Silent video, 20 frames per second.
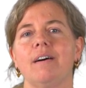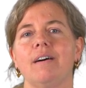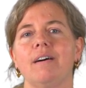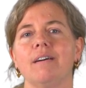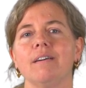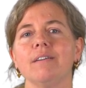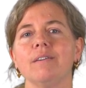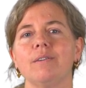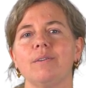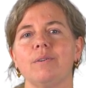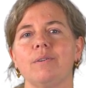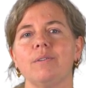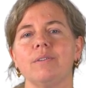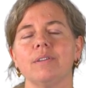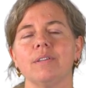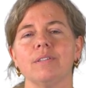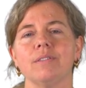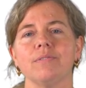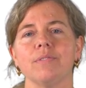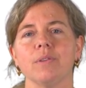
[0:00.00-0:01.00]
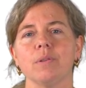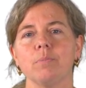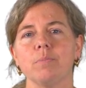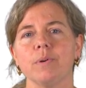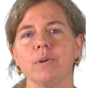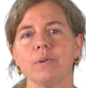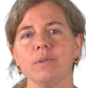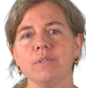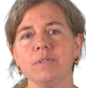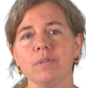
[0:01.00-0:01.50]
Our goal is for the
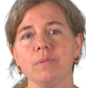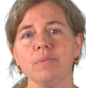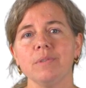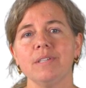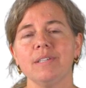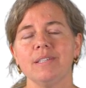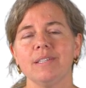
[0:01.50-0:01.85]
person with a